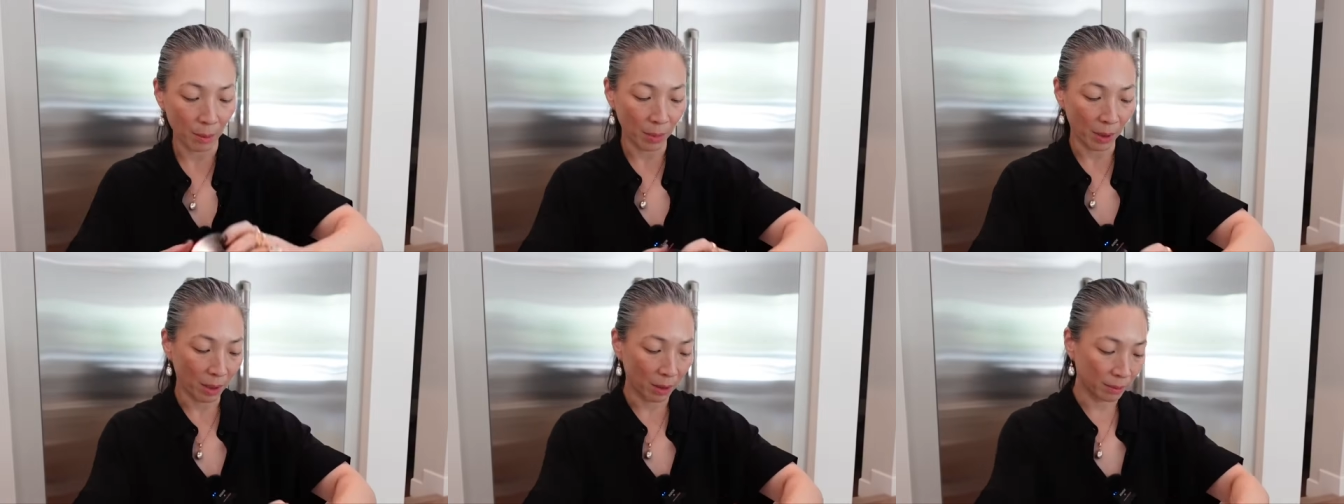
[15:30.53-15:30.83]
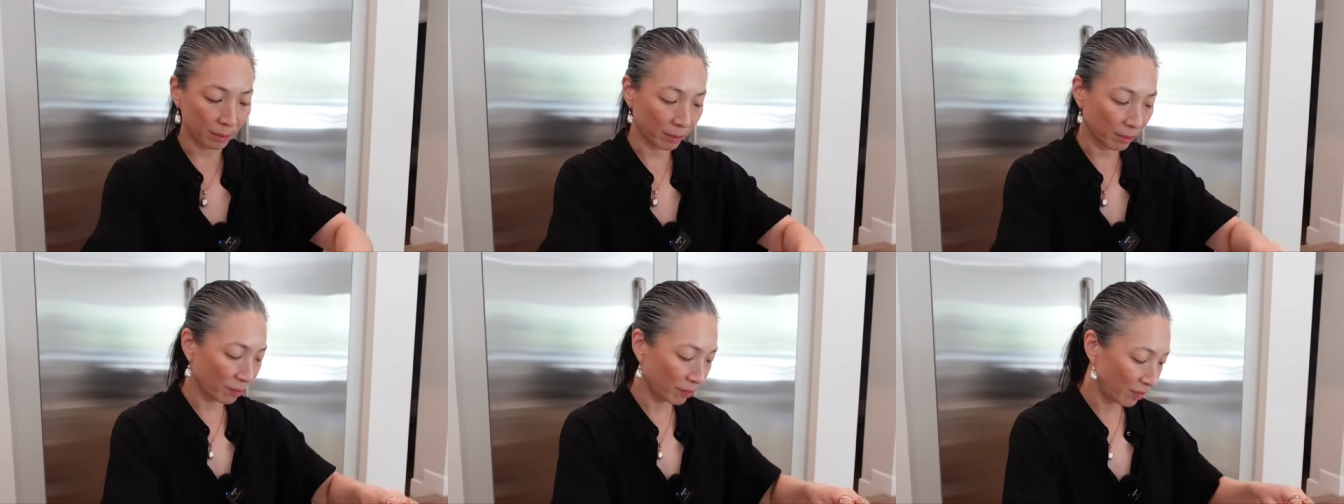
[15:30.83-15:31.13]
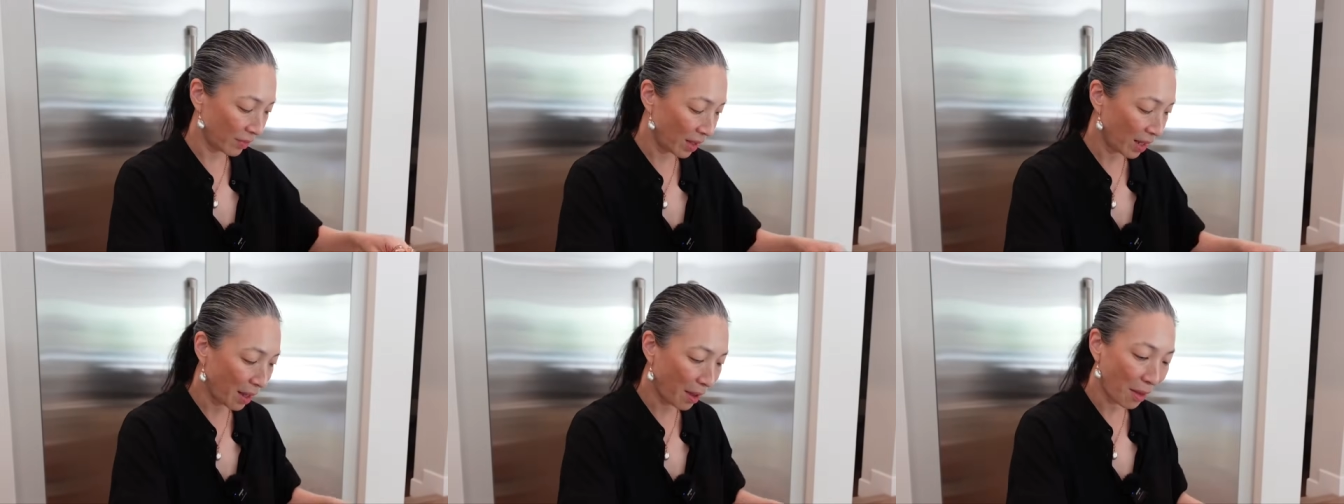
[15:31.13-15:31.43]
balm.
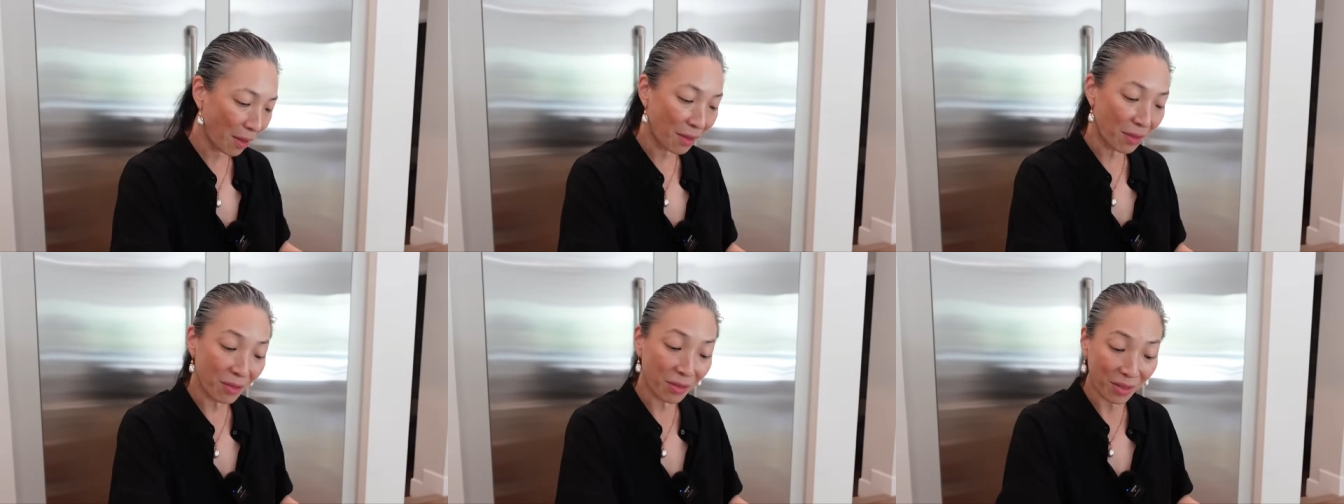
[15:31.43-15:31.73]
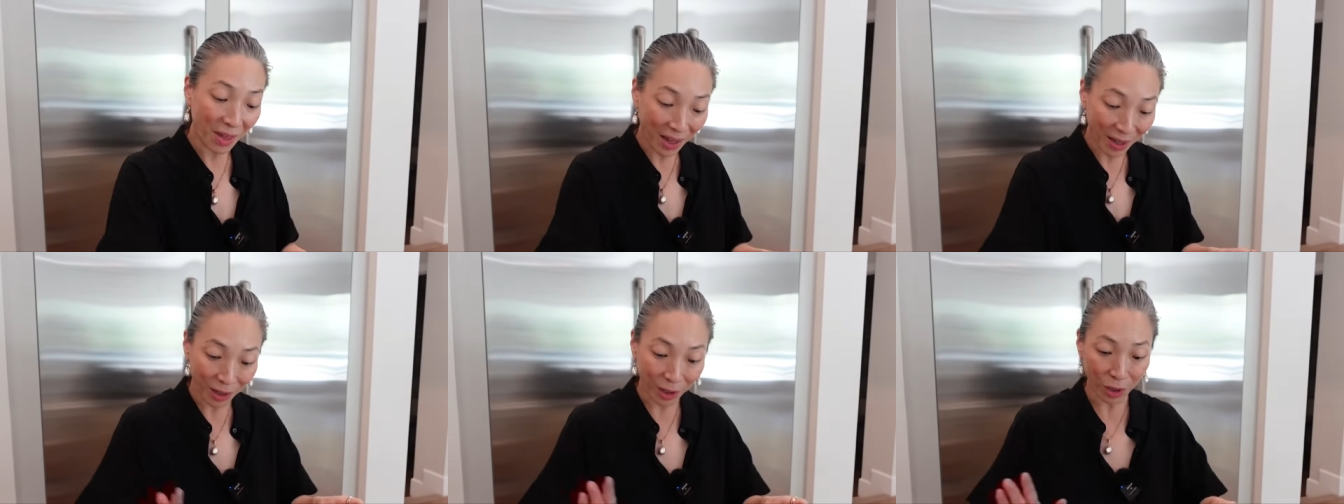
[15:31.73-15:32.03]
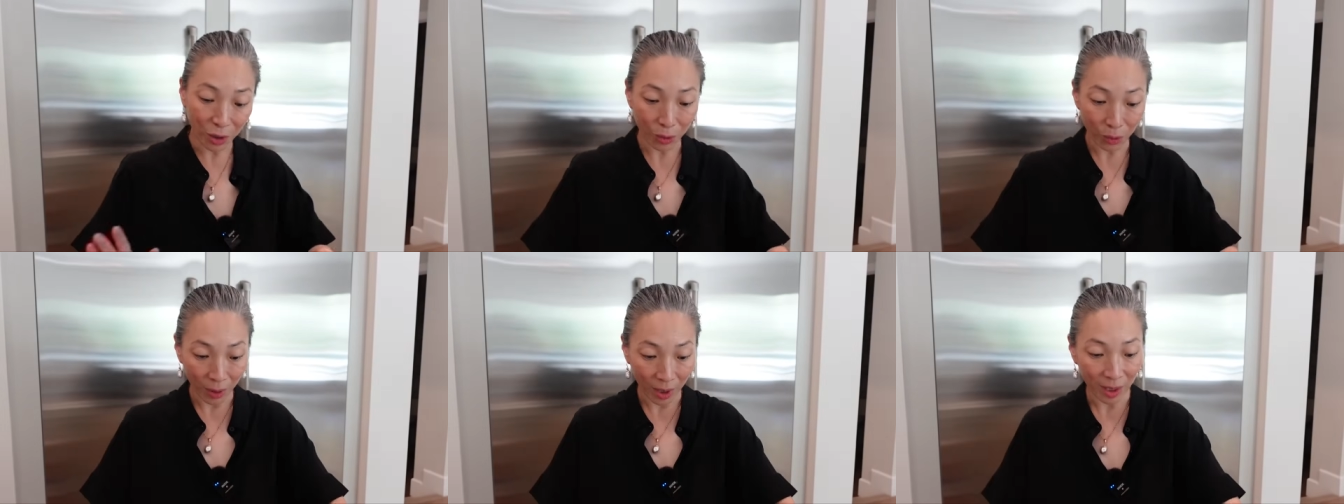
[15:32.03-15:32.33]
Thank
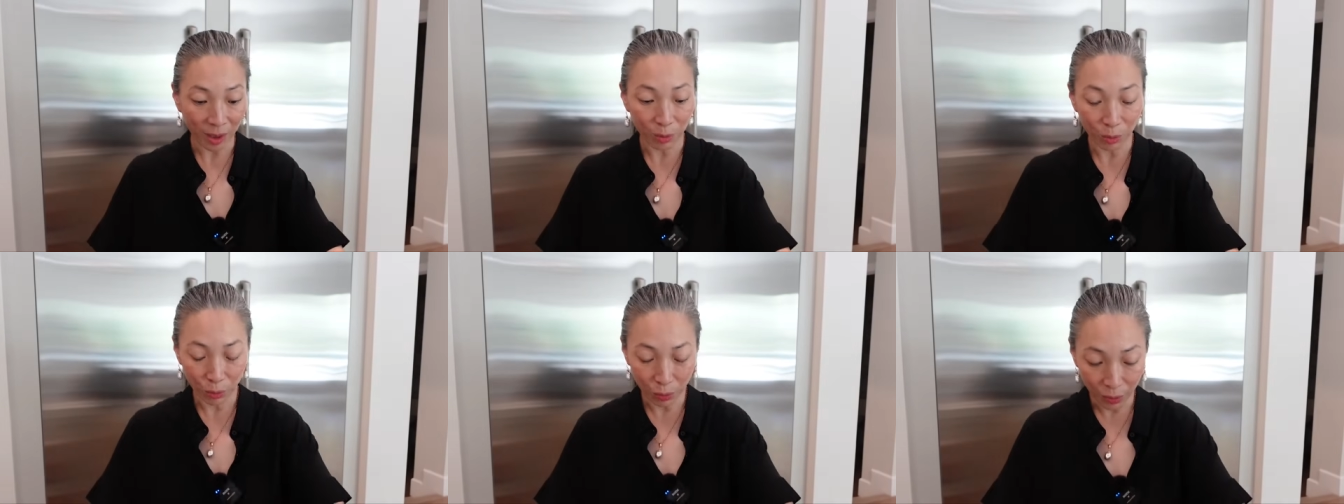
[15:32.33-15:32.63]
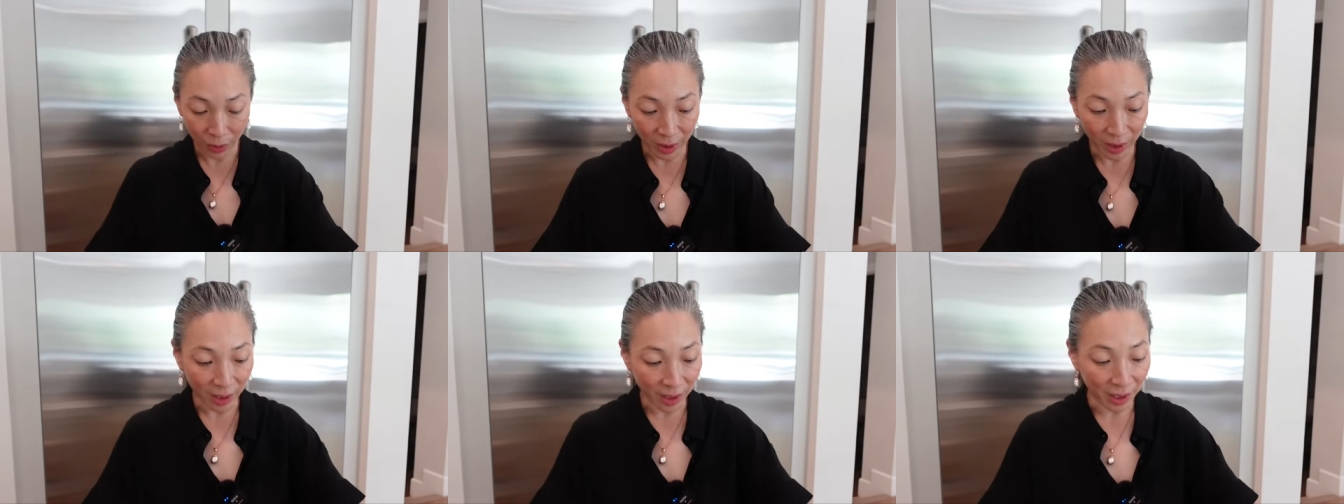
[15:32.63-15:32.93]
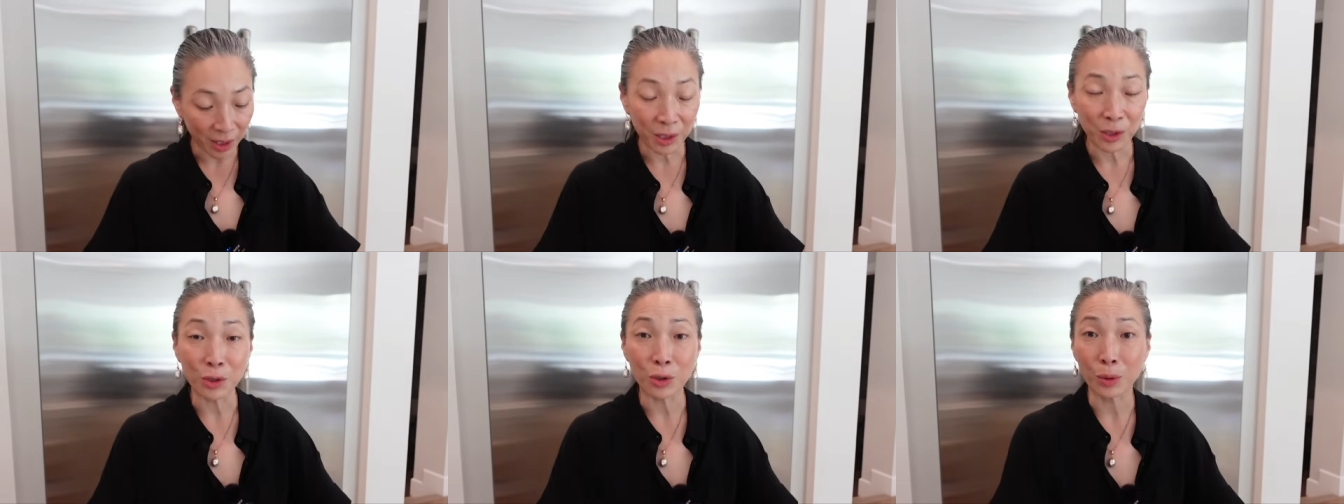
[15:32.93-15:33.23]
you, I am really
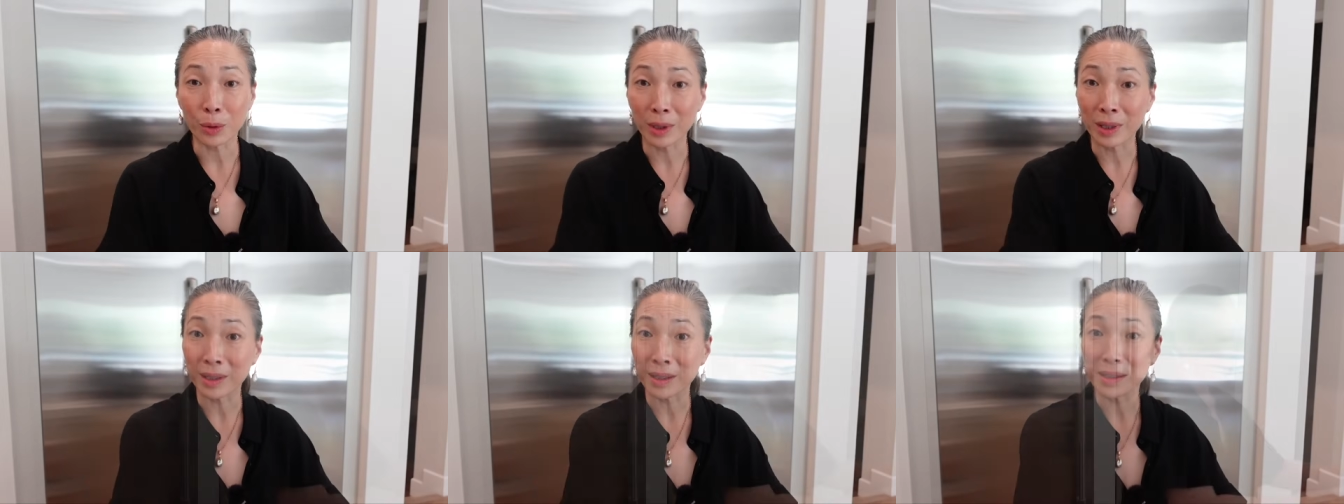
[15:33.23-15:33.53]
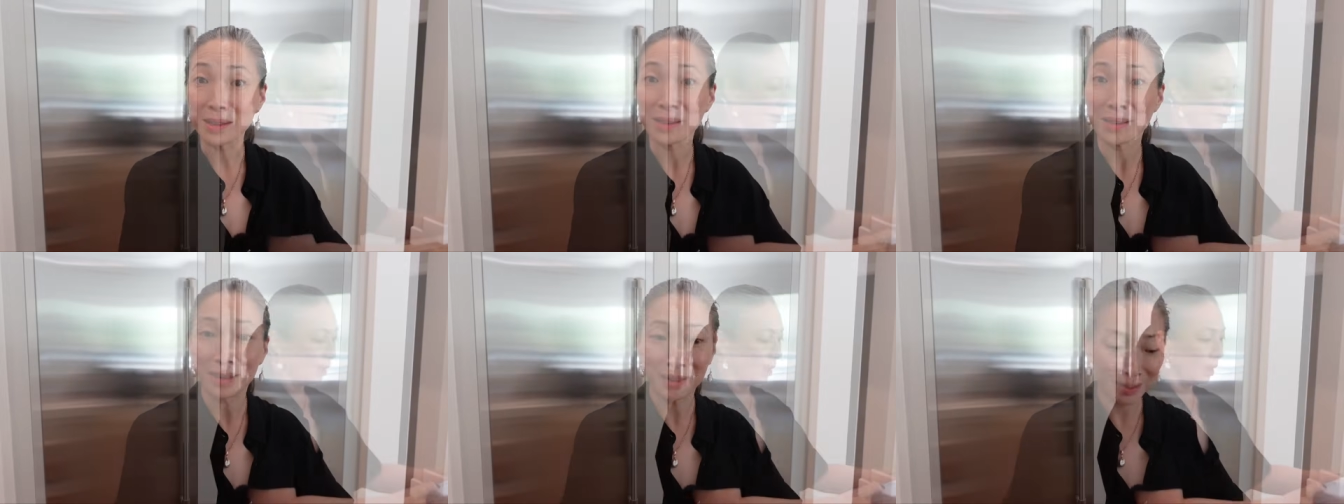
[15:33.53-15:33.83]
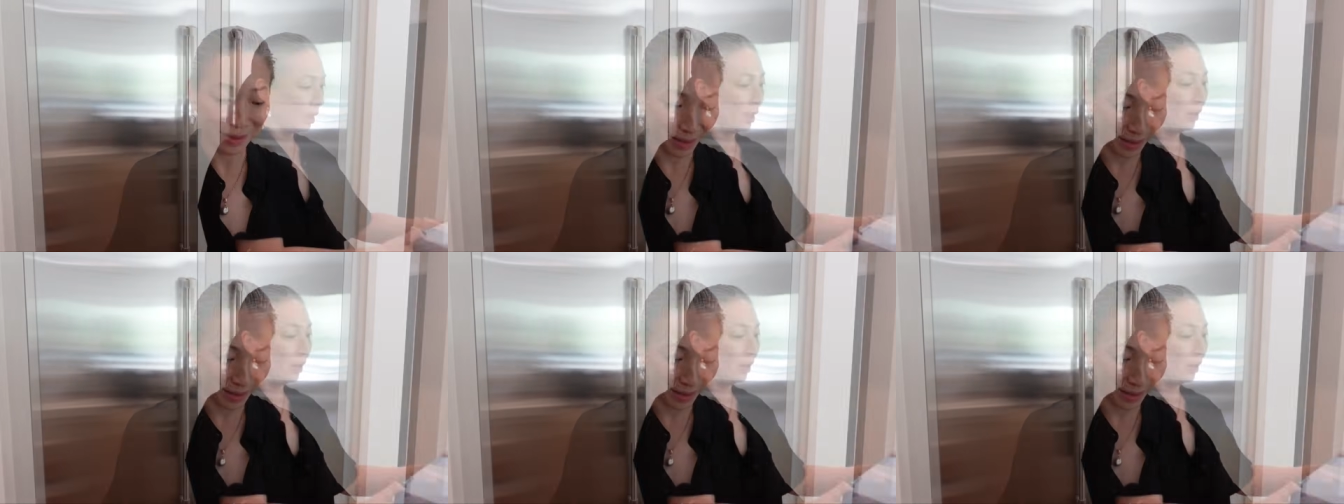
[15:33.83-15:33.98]
gonna enjoy these.